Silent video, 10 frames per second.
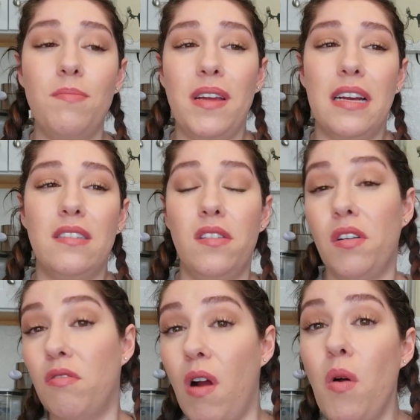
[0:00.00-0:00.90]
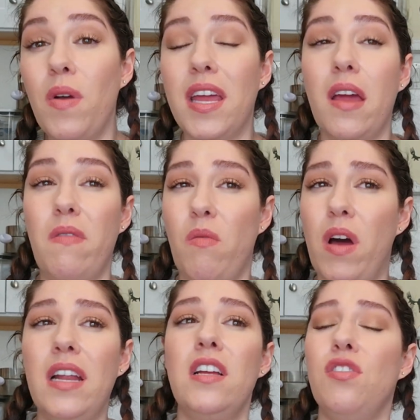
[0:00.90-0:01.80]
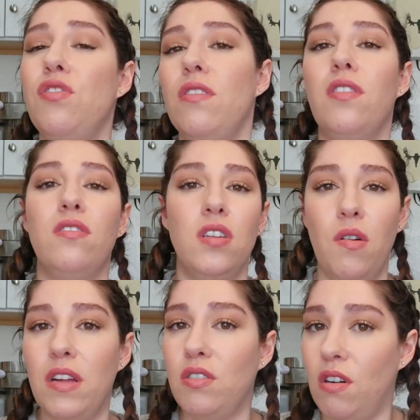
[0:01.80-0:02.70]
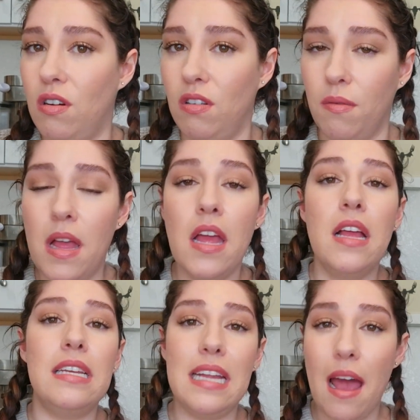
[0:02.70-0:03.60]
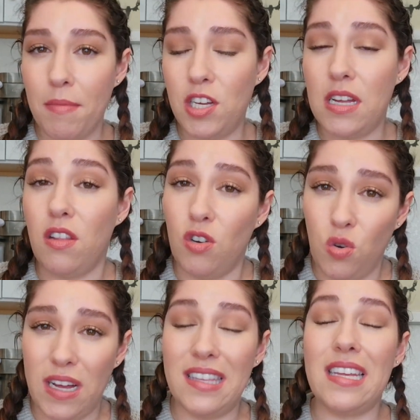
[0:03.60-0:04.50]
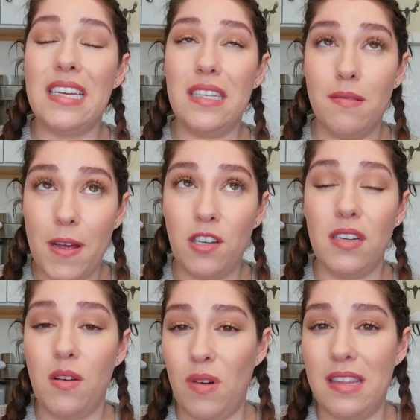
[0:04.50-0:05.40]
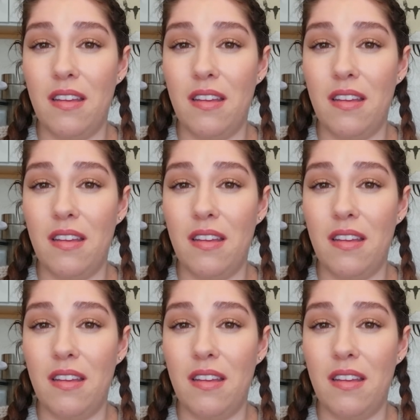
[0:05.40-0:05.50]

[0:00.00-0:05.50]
because they're growing and we want to ensure there's no internal damage in their joints, especially with